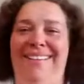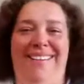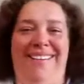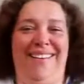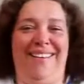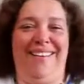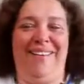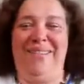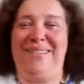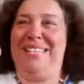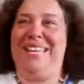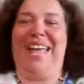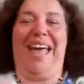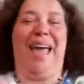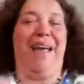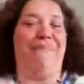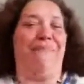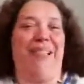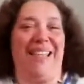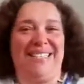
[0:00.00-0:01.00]
was
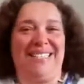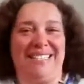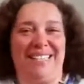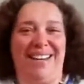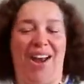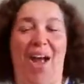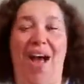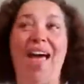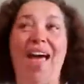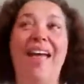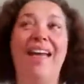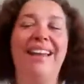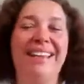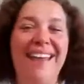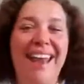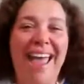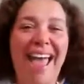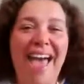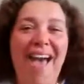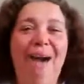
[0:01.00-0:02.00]
not pleasant at all.
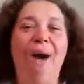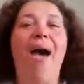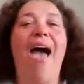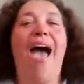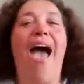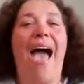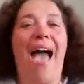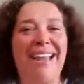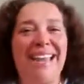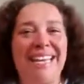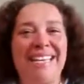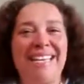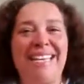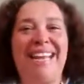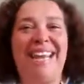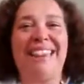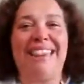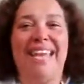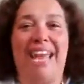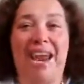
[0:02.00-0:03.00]
Now I can
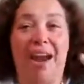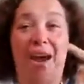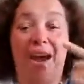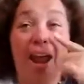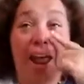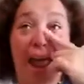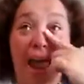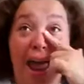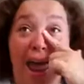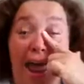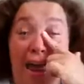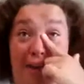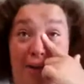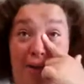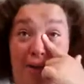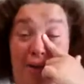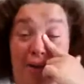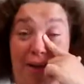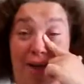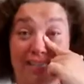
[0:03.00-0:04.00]
get there and,
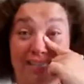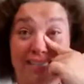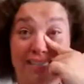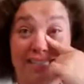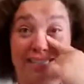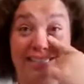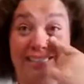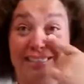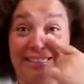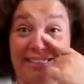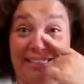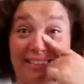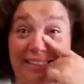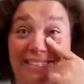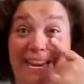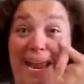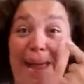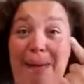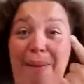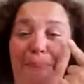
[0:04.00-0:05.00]
I just get a little
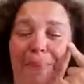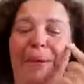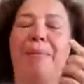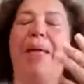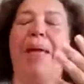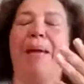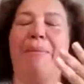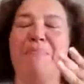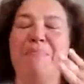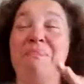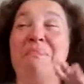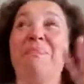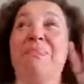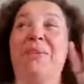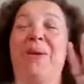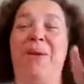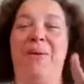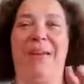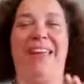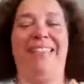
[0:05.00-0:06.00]
damp and I'm like,
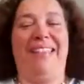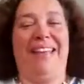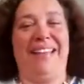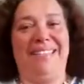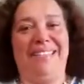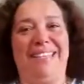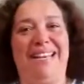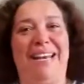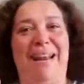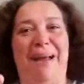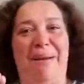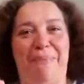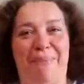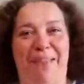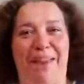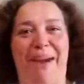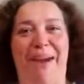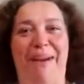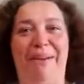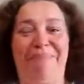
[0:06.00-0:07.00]
okay, that's it. I'm
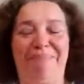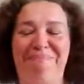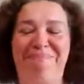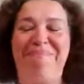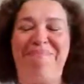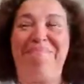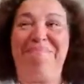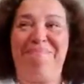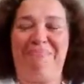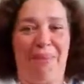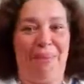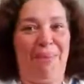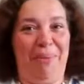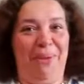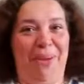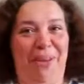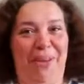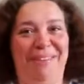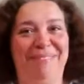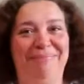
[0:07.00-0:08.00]
there. I'm
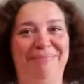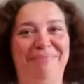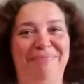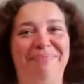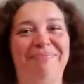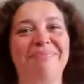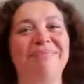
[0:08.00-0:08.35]
good.